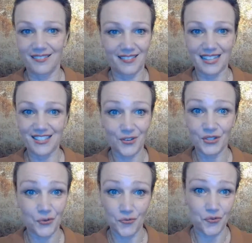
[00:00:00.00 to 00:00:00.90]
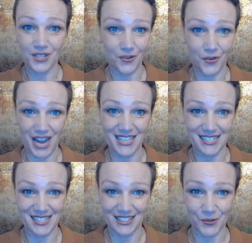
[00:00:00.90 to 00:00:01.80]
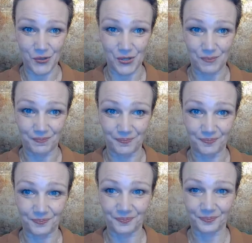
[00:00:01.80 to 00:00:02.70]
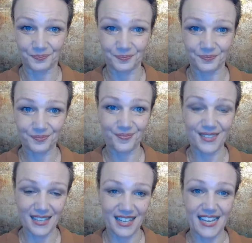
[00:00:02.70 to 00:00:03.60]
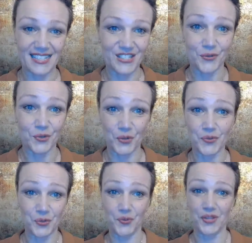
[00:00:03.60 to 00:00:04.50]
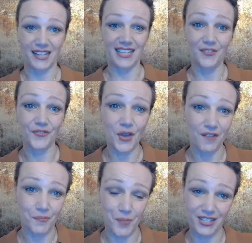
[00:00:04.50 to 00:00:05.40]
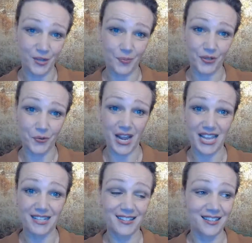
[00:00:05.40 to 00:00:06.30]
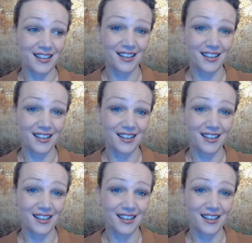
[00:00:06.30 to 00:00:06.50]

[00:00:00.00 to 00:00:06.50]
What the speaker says: That's going to ruin your riding signals. Yes, so don't do that. If you have picked up on a rein,